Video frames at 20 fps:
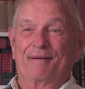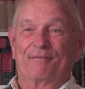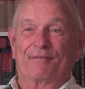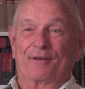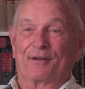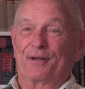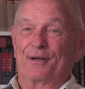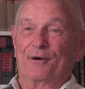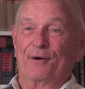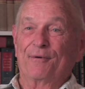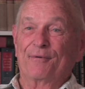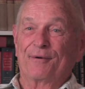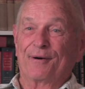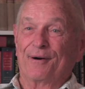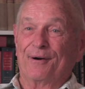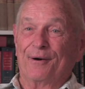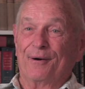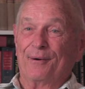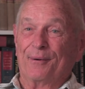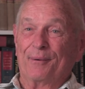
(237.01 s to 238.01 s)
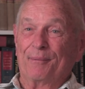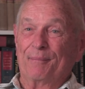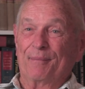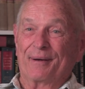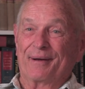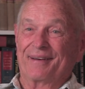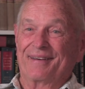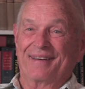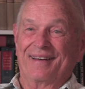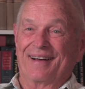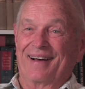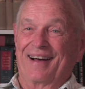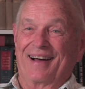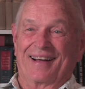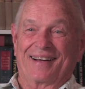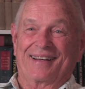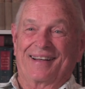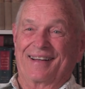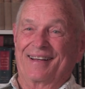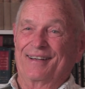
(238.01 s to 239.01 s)
for the overhaul, but
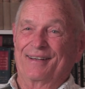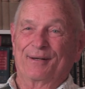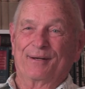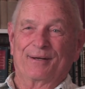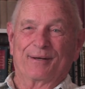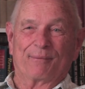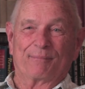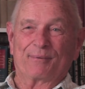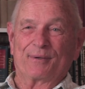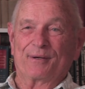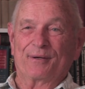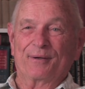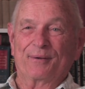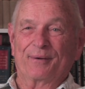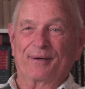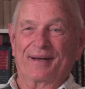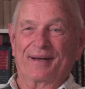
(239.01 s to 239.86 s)
I can't help you do